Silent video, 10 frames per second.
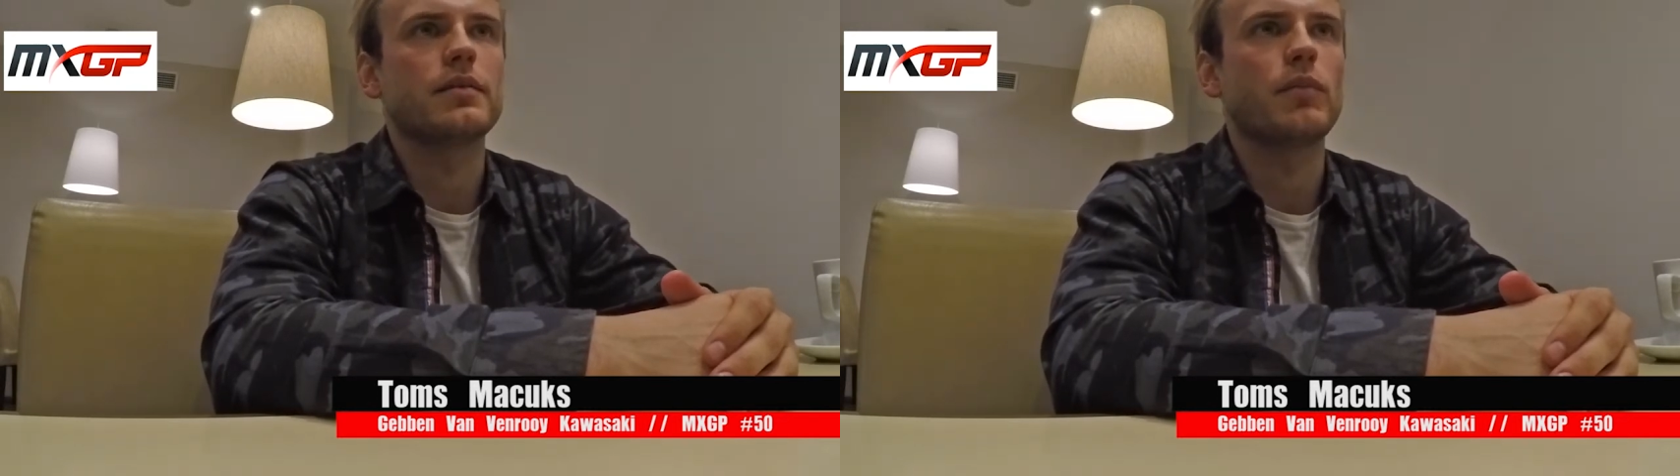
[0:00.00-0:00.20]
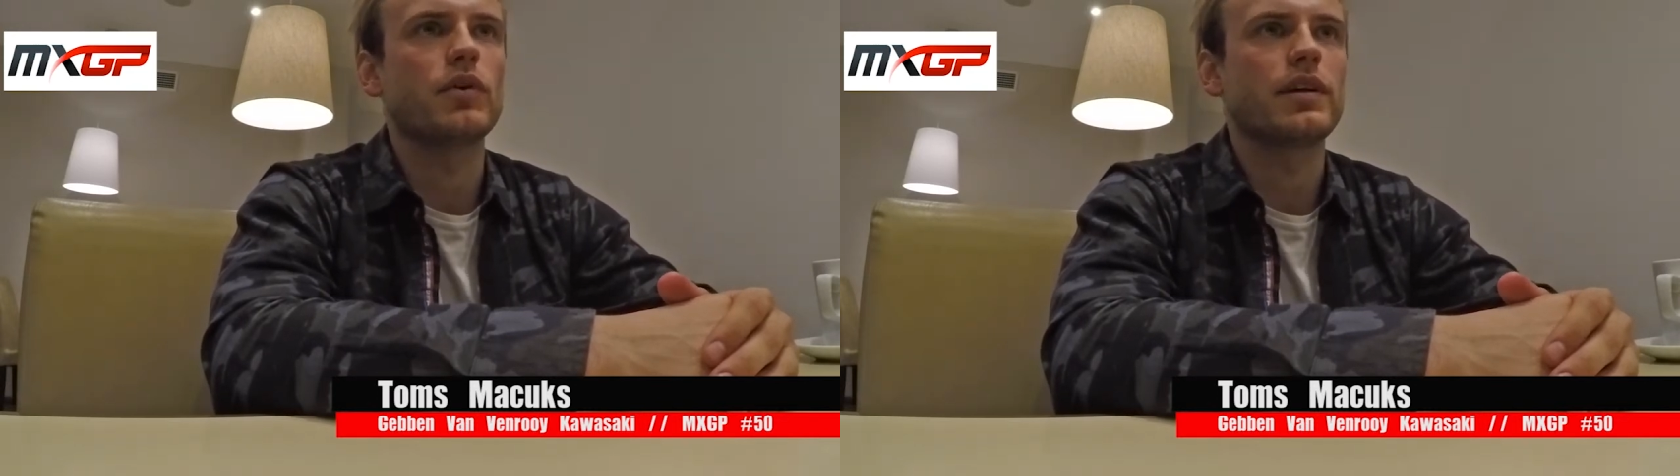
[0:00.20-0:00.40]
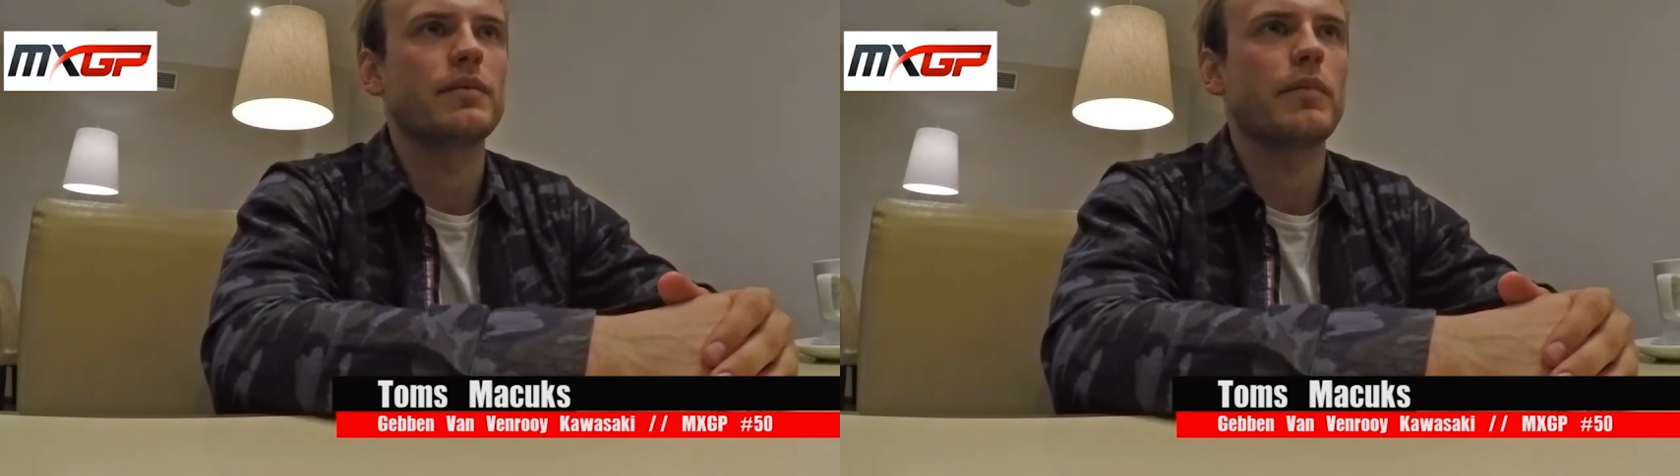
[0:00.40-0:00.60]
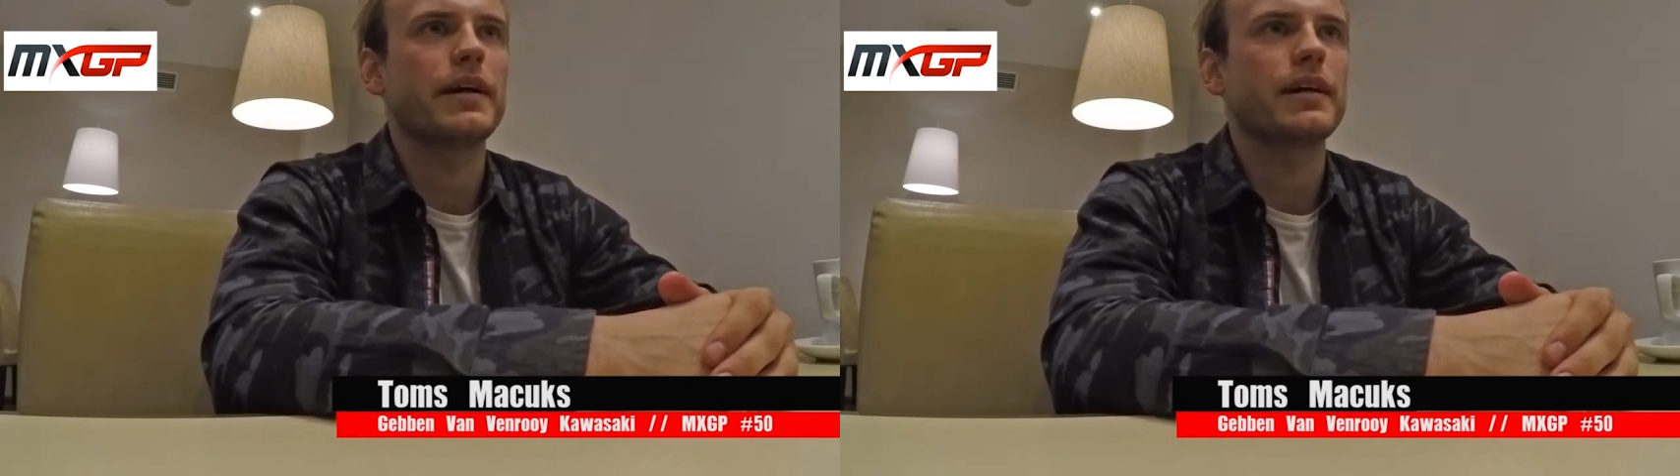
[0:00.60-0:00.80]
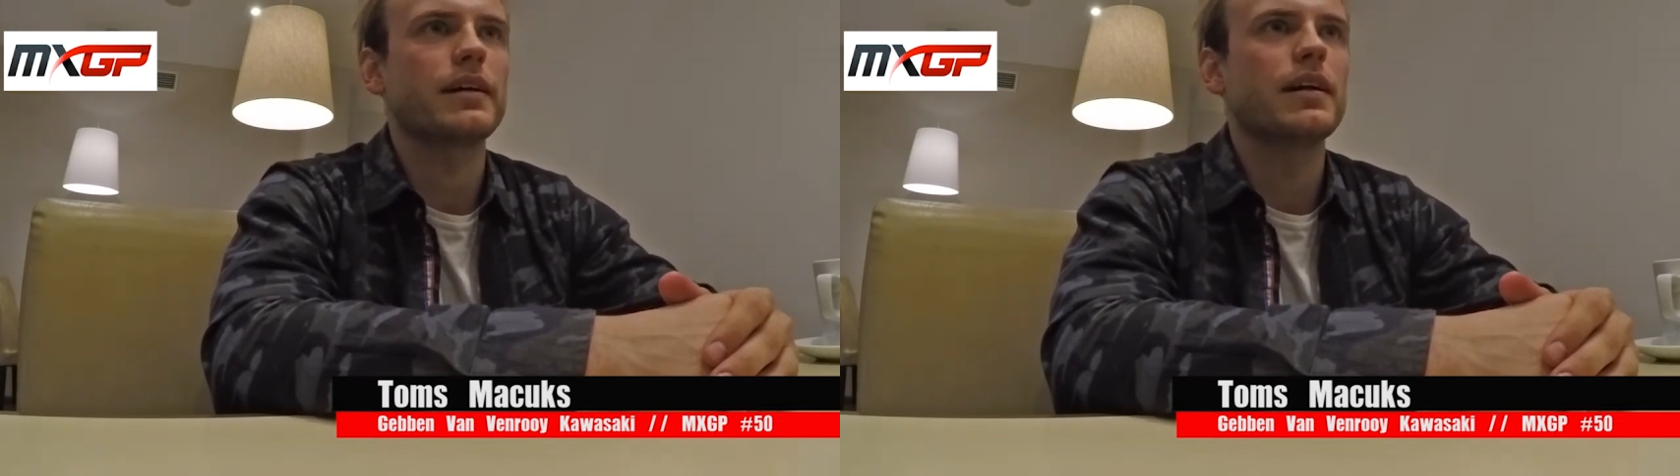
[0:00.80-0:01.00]
mountain
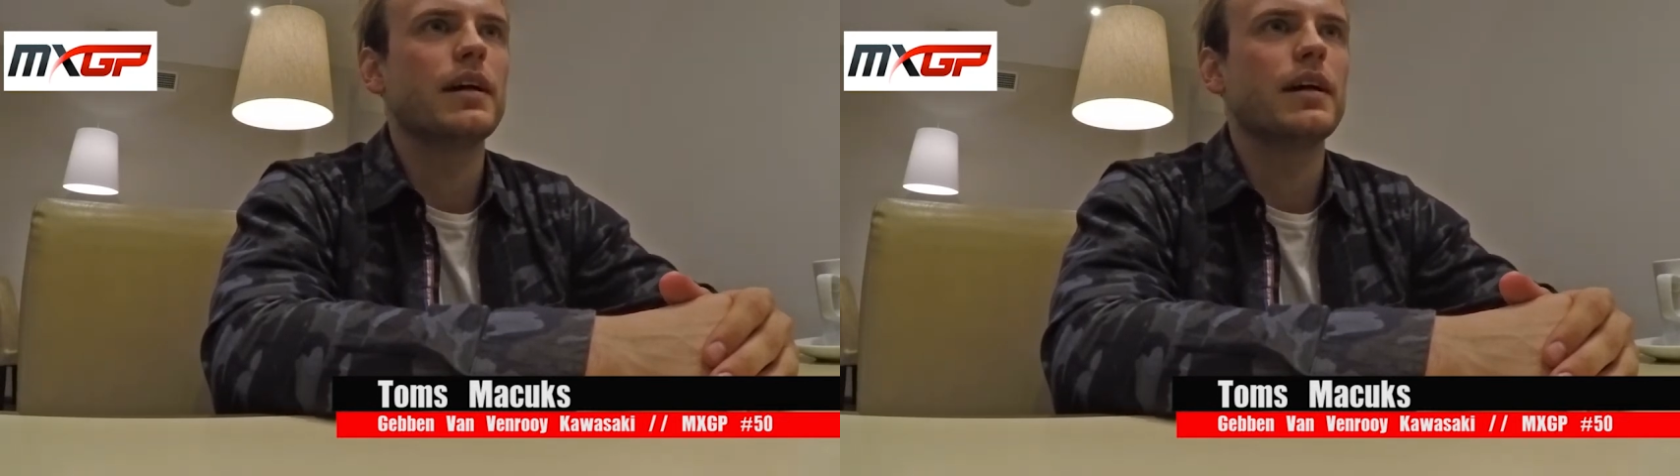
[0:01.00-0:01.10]
bike,